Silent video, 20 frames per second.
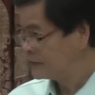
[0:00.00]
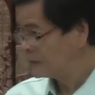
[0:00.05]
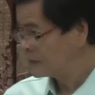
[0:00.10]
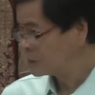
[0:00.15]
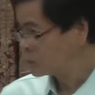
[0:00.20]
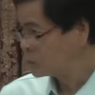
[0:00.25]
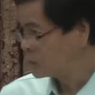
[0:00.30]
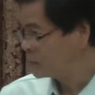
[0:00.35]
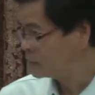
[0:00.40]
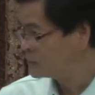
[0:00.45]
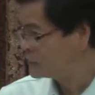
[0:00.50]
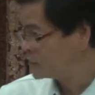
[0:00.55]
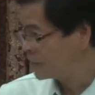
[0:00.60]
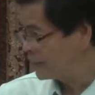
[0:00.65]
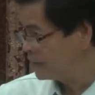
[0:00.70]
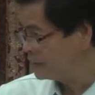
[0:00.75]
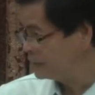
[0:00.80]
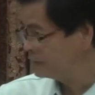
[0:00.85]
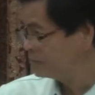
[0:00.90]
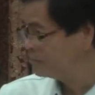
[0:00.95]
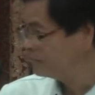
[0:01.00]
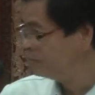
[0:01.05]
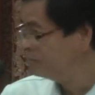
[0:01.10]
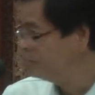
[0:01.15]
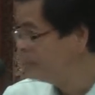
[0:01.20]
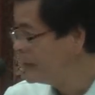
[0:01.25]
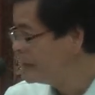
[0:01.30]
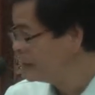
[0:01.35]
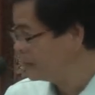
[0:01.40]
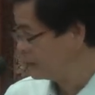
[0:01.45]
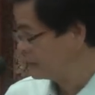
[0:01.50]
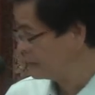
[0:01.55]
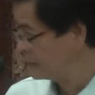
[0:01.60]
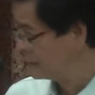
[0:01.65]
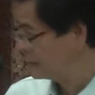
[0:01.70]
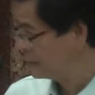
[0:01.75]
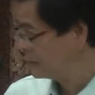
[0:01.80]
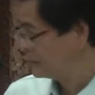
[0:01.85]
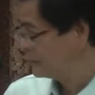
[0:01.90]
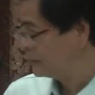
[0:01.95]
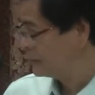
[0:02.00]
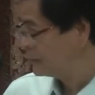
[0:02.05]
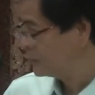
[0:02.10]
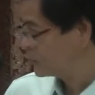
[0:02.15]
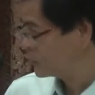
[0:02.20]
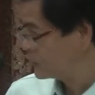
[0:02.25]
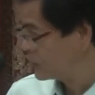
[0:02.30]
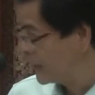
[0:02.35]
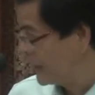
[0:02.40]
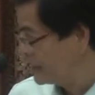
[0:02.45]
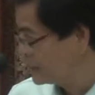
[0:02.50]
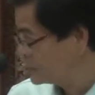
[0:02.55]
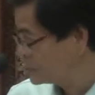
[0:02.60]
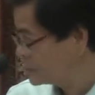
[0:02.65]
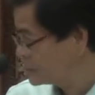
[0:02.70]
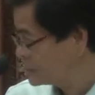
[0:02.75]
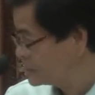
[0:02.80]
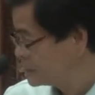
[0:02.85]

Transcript: that we obtain meaning to life.